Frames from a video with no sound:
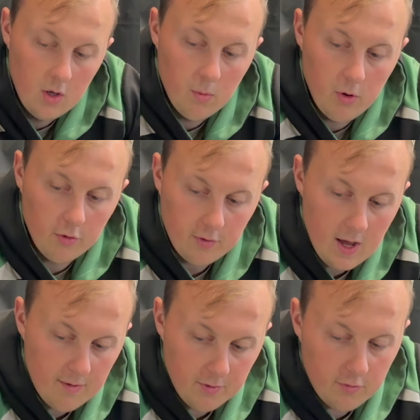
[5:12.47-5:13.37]
We also
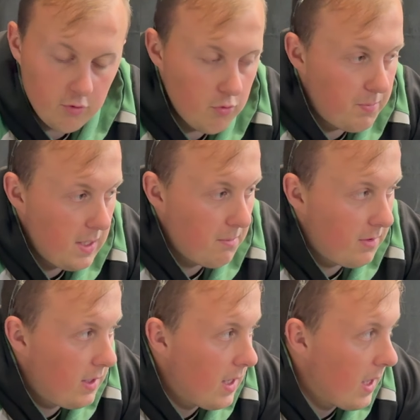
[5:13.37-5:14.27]
have the two beams
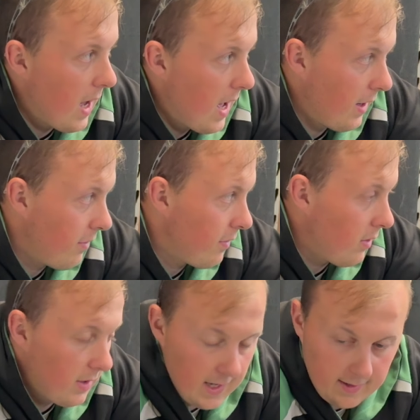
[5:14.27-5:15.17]
here and it's still
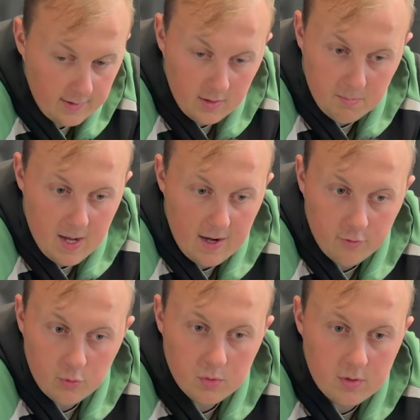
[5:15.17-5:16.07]
connected at the back,
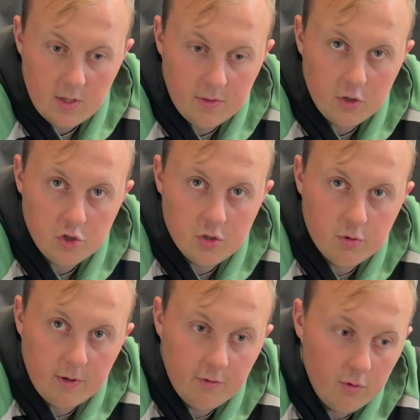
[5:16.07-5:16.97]
so nothing should
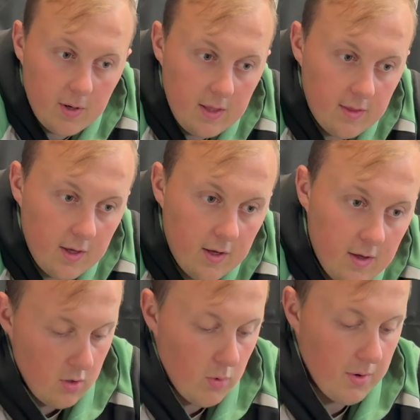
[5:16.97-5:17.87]
twist or anything.
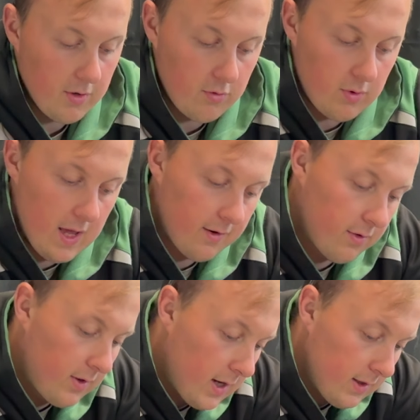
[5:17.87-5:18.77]
What I'm going to do next
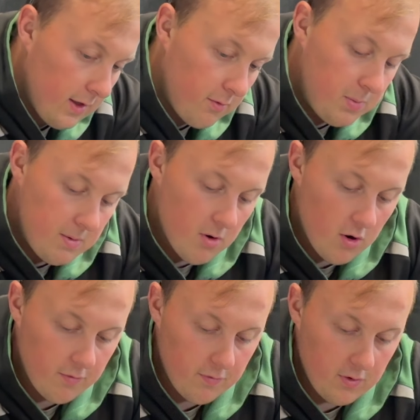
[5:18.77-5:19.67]
is cut this beam
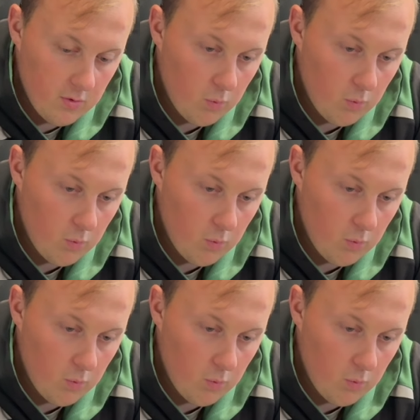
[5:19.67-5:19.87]
off.